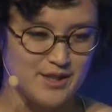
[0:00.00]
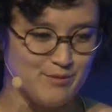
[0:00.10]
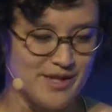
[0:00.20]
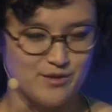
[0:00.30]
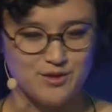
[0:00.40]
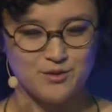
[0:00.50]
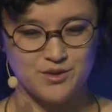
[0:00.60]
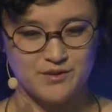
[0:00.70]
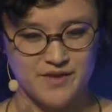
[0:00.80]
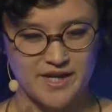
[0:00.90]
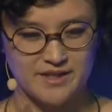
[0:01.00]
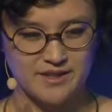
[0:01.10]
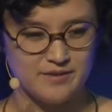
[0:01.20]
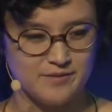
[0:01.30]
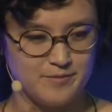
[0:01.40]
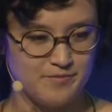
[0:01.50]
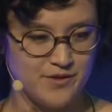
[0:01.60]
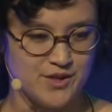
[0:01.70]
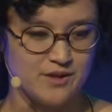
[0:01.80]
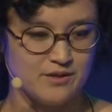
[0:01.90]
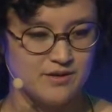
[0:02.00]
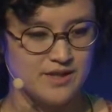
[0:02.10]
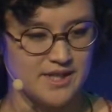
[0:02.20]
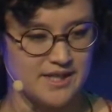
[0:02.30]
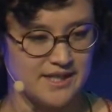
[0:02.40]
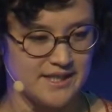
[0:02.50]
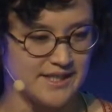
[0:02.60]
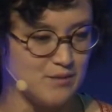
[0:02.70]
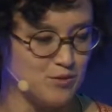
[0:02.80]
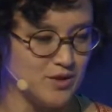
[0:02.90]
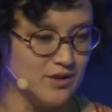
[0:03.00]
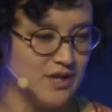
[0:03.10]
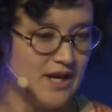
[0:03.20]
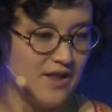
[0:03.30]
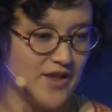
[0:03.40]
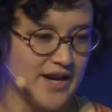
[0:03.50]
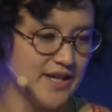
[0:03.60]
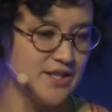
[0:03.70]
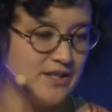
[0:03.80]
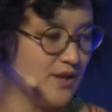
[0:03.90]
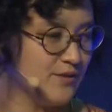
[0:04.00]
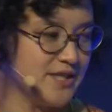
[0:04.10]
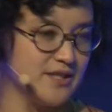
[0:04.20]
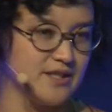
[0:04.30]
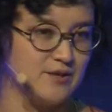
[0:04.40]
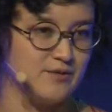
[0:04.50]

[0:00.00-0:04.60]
make those tools effective? So an example that I actually got recently